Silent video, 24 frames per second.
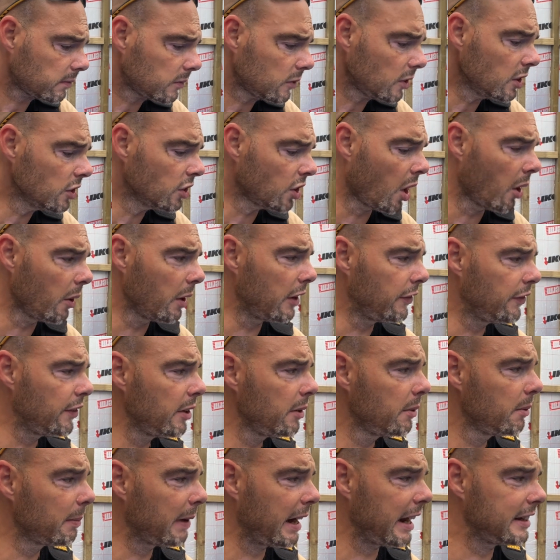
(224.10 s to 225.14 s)
So if you
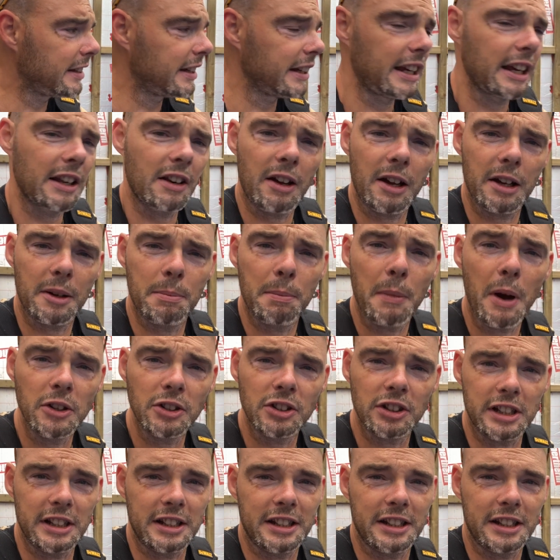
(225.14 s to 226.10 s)
manage to get like most of these,